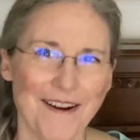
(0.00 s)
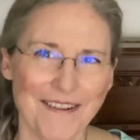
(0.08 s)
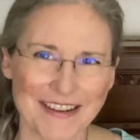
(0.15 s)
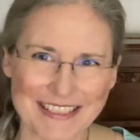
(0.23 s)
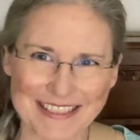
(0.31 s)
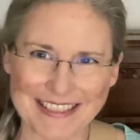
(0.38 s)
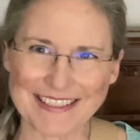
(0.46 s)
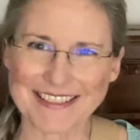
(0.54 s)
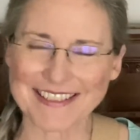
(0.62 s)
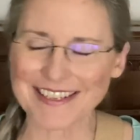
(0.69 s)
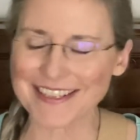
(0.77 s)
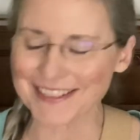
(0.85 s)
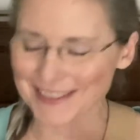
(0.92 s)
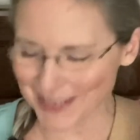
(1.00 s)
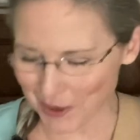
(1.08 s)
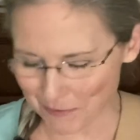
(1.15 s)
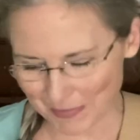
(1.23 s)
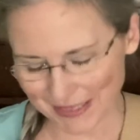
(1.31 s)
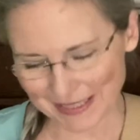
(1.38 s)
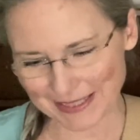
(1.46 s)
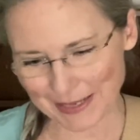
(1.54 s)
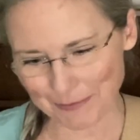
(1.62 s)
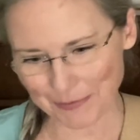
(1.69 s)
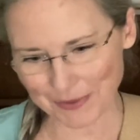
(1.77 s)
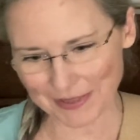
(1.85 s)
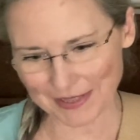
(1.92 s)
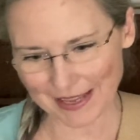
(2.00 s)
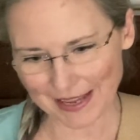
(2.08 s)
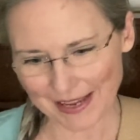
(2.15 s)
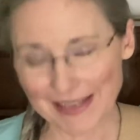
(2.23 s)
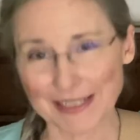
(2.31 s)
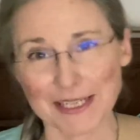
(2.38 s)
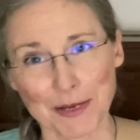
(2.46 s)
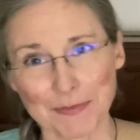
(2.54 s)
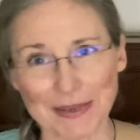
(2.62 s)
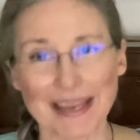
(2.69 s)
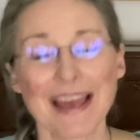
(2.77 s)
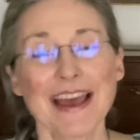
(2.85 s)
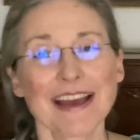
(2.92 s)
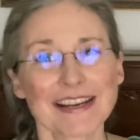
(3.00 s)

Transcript: always get GSM mixed up with GME,